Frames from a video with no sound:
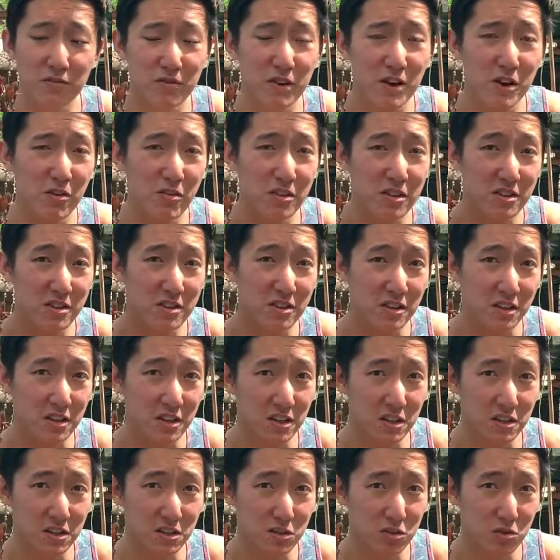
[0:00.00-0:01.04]
found that
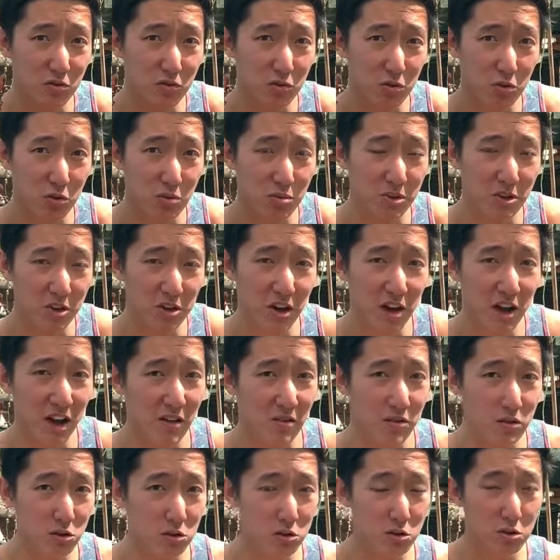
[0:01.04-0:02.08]
these euphorbia have
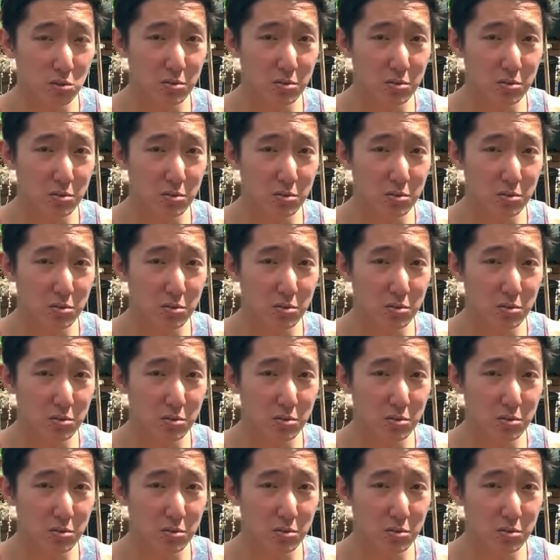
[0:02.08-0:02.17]
a little